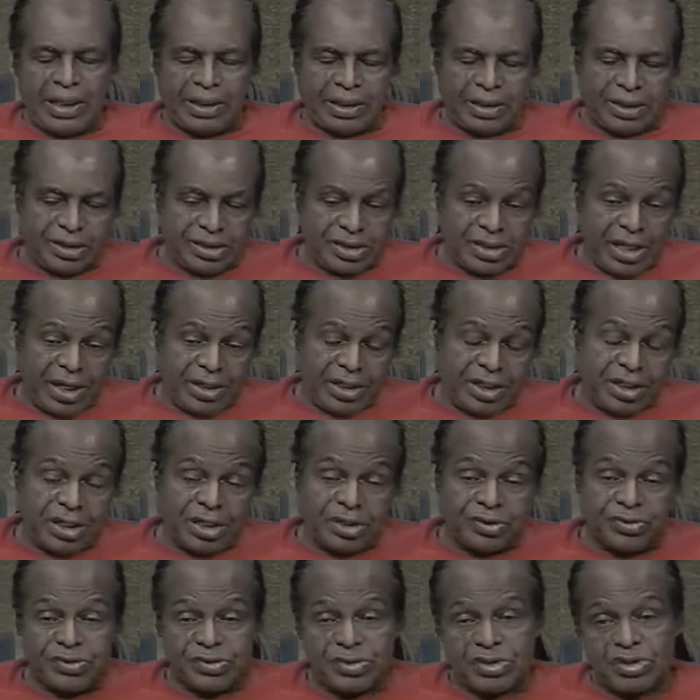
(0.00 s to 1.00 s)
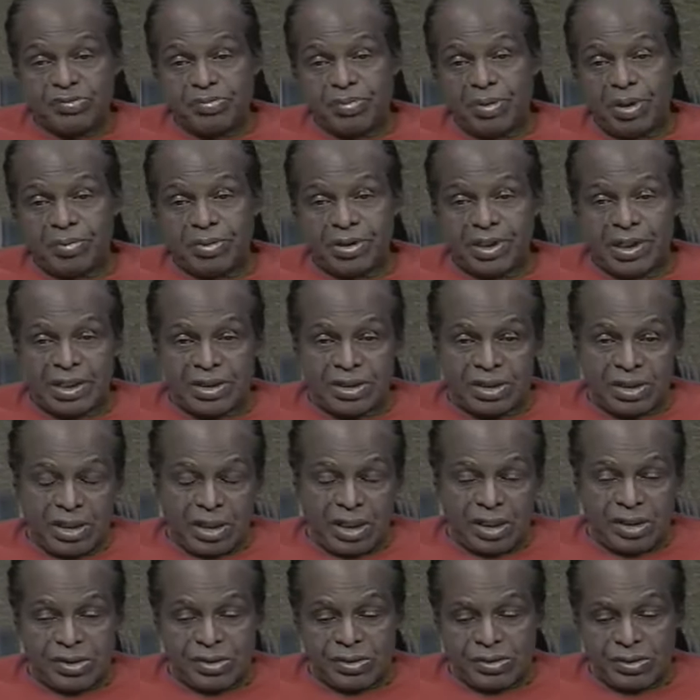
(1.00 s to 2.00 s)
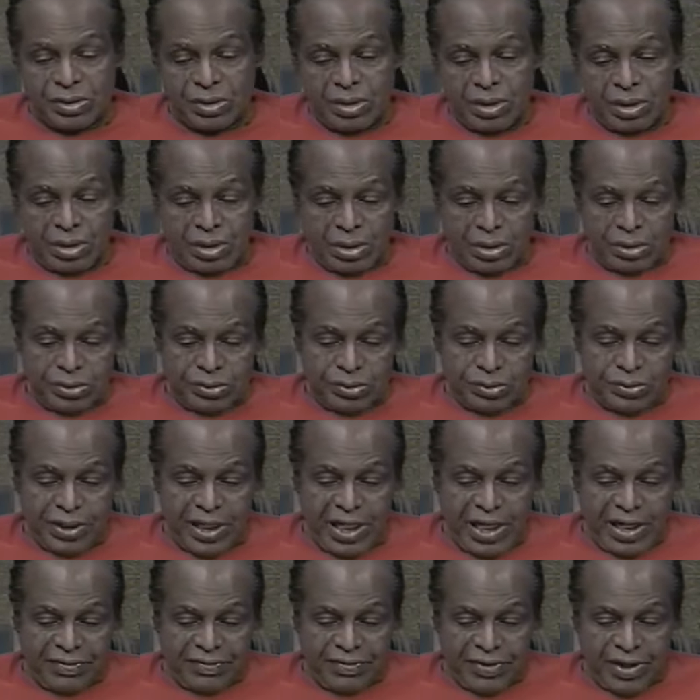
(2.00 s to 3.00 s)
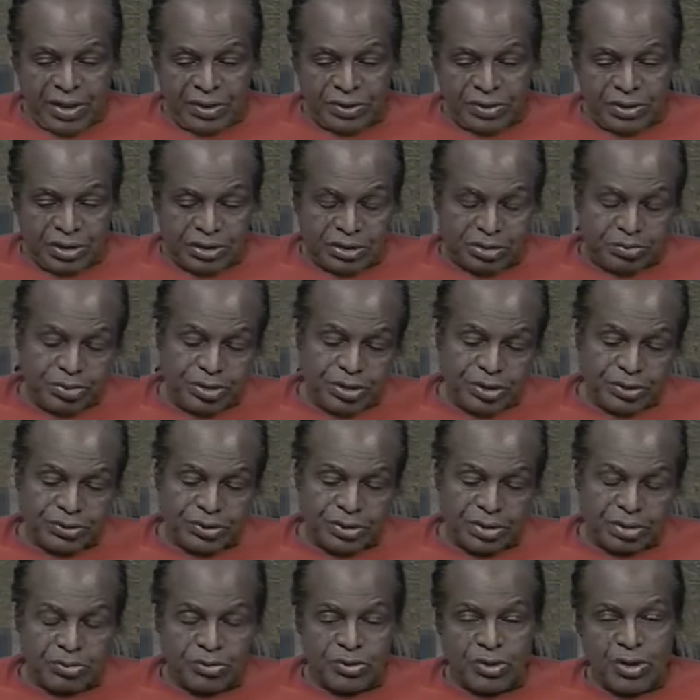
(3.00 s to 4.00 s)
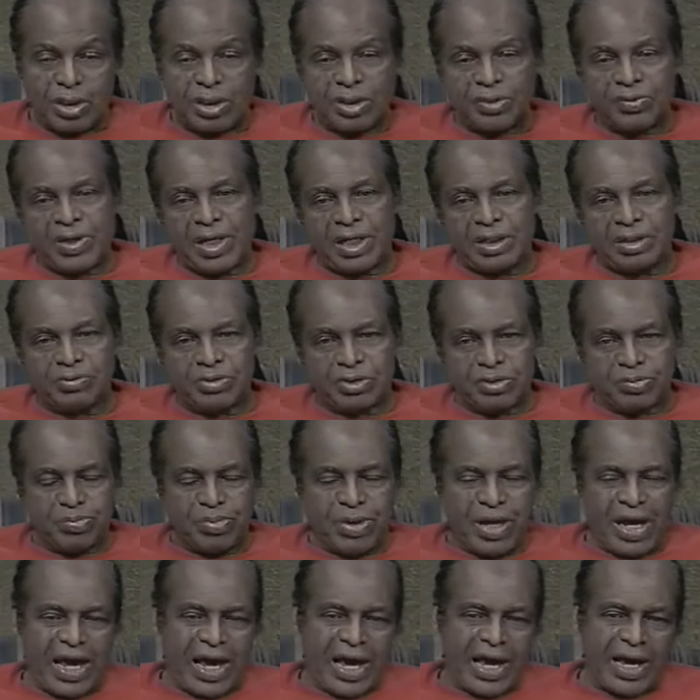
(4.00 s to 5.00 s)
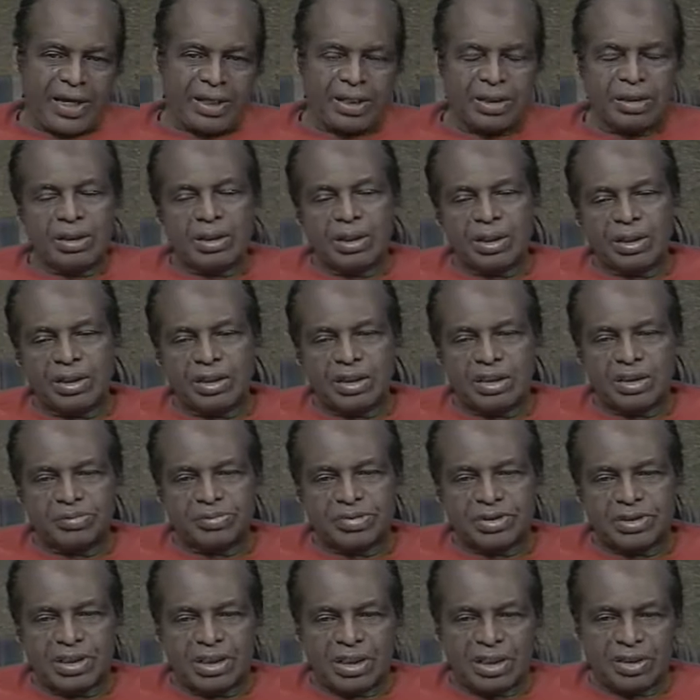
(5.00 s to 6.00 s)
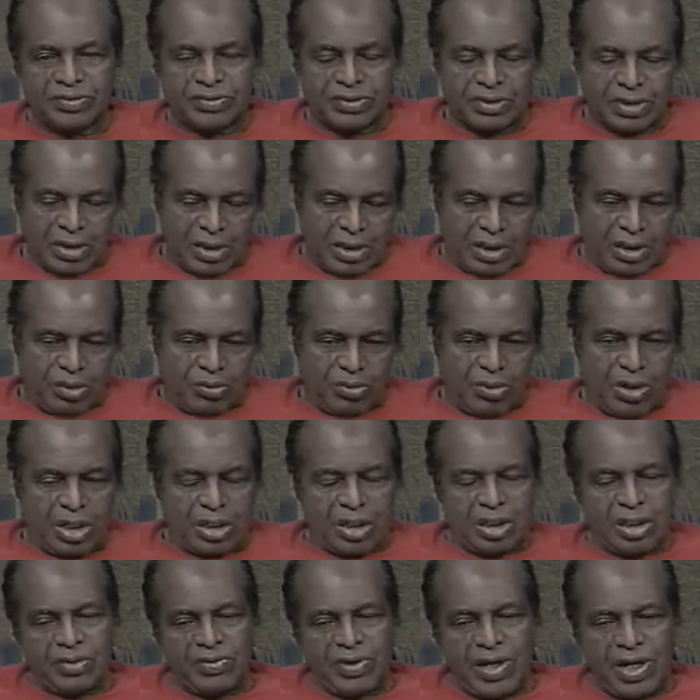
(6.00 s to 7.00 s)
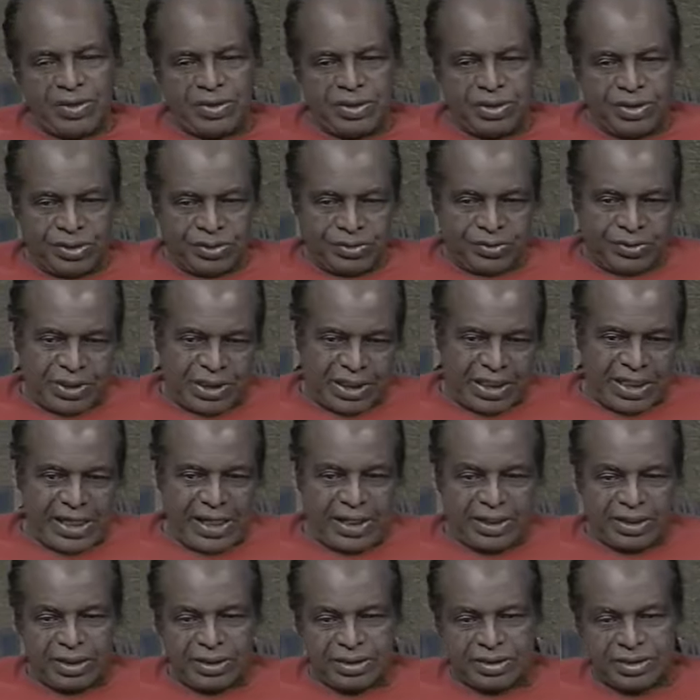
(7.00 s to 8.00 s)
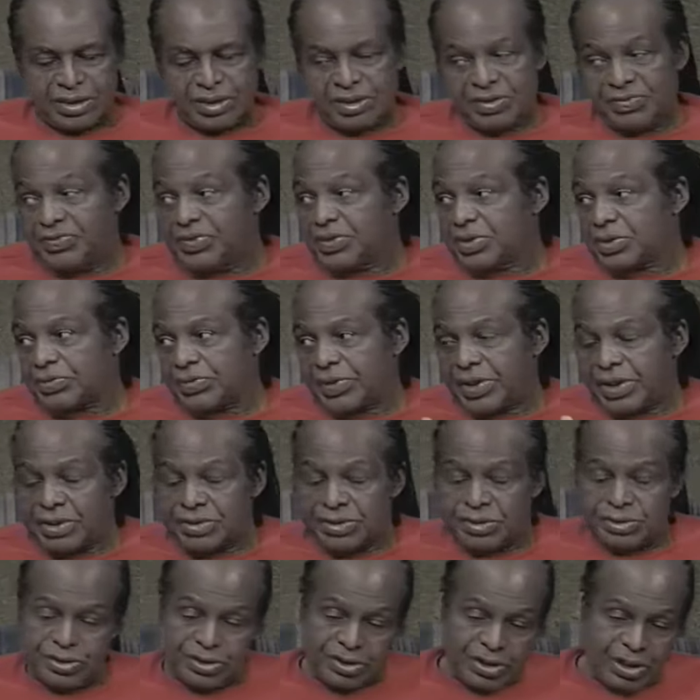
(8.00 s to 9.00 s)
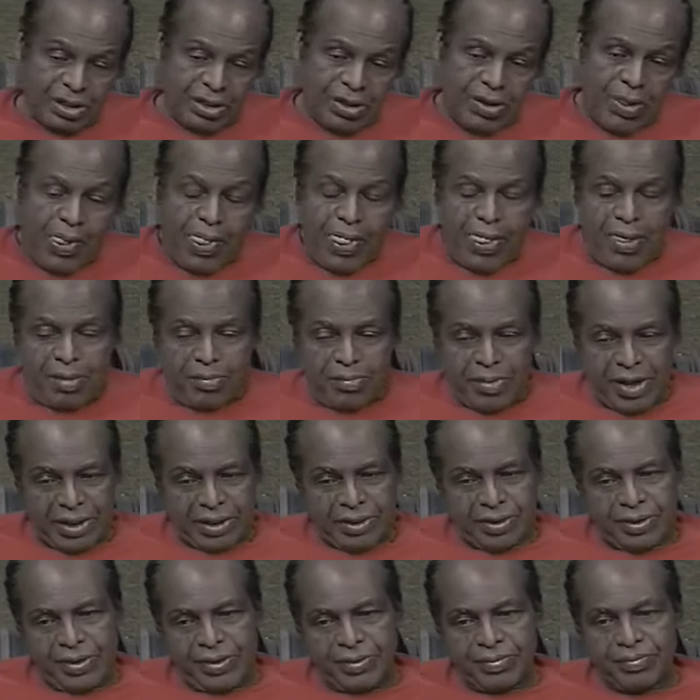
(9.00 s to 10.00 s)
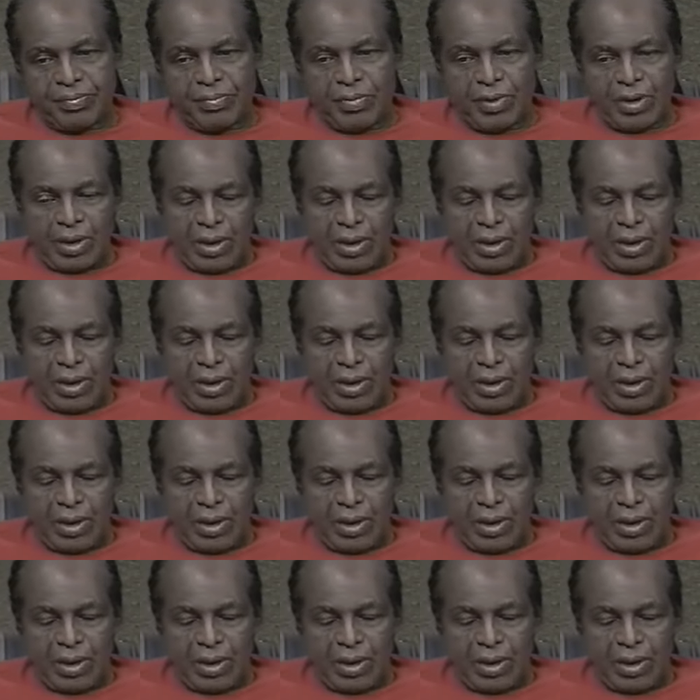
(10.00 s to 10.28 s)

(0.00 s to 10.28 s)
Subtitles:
And it is not in the interest of public education to have our young children walking around here with pride in themselves, or walking around here doing calculus in the 5th grade as you saw back there.